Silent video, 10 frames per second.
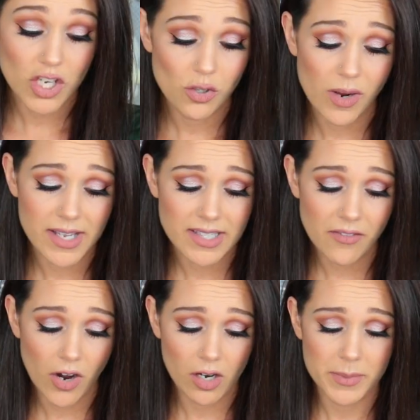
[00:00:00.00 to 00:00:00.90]
you guys
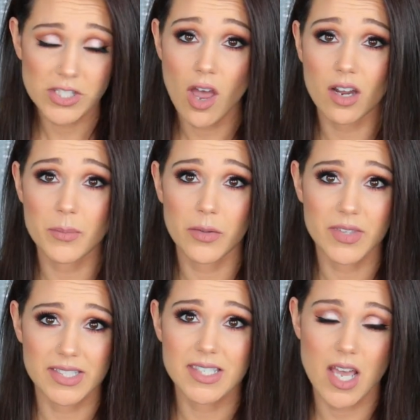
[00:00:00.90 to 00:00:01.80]
have heard me talk
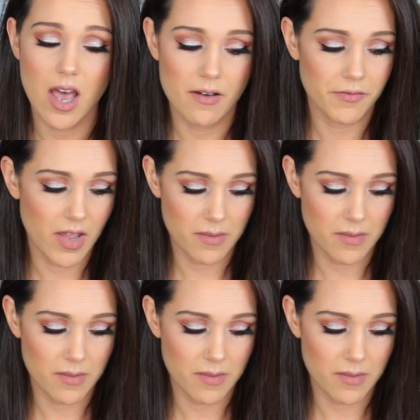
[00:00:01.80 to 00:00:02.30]
about this stuff.